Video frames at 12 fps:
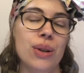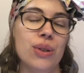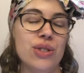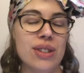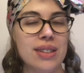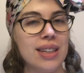
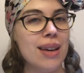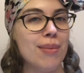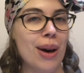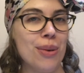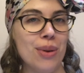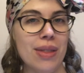who just
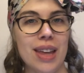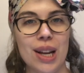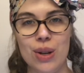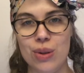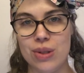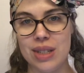came out with
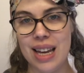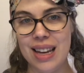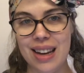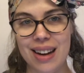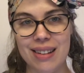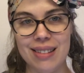a new
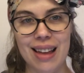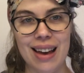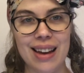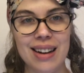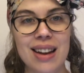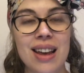skincare
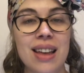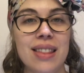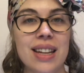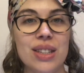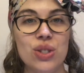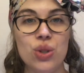line
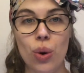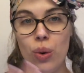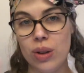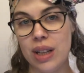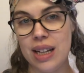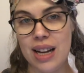that's
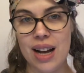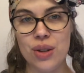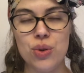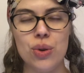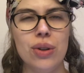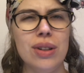totally
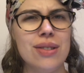natural.